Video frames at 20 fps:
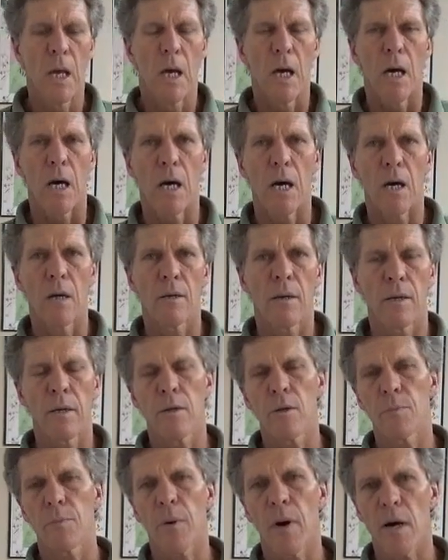
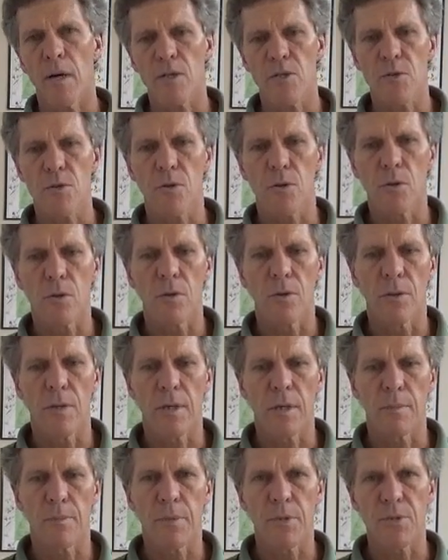Another
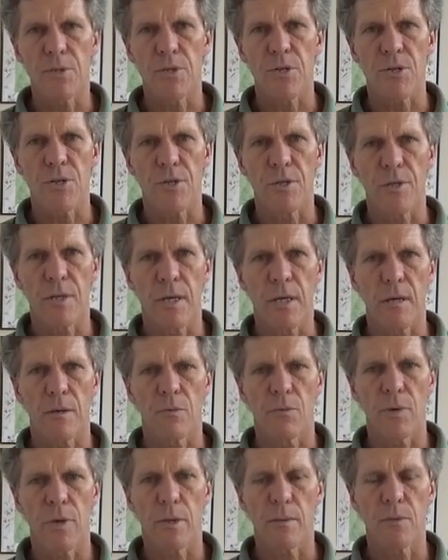postural position
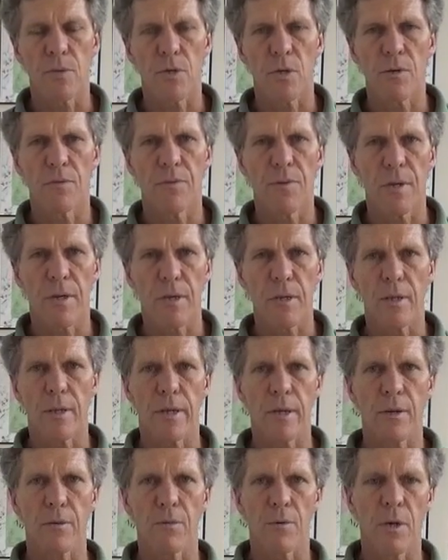that we observe in the
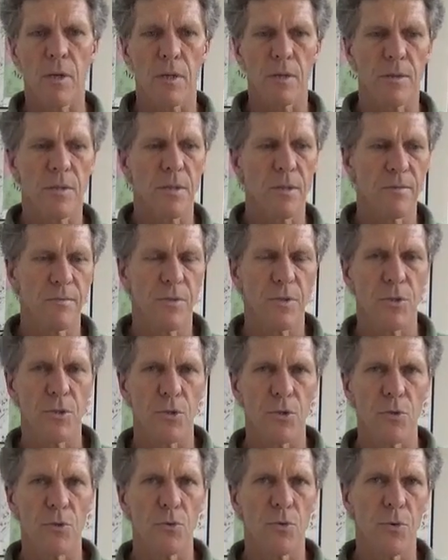clinic relative
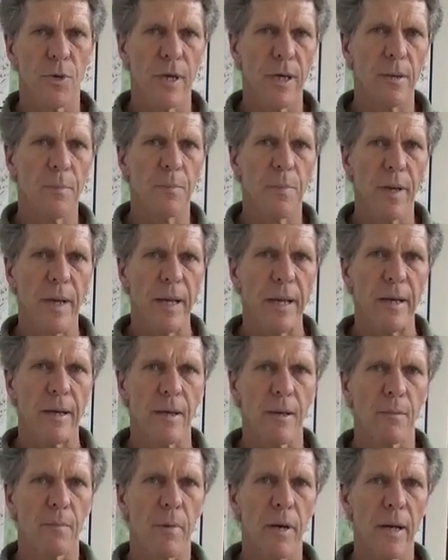to head pain
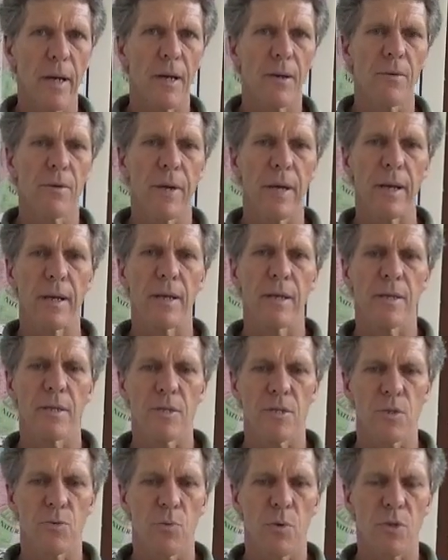and migraine
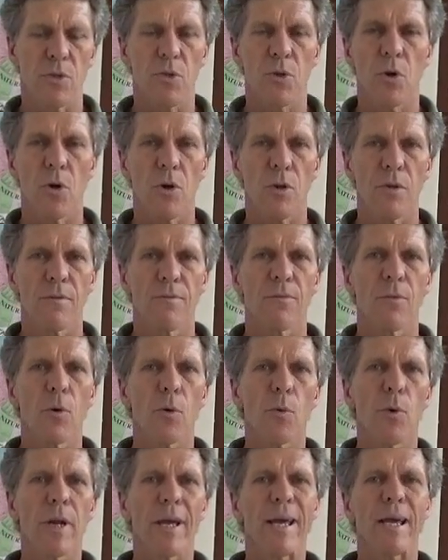is what's called a
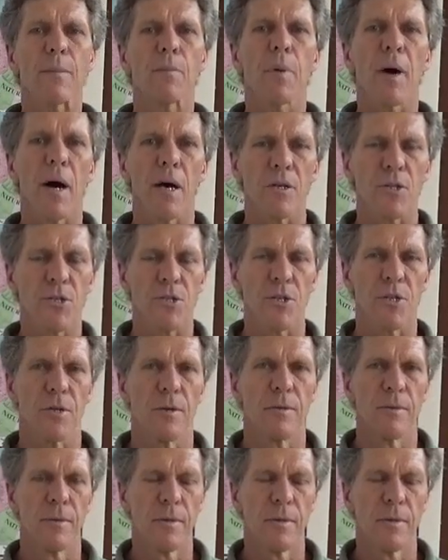forward head posture.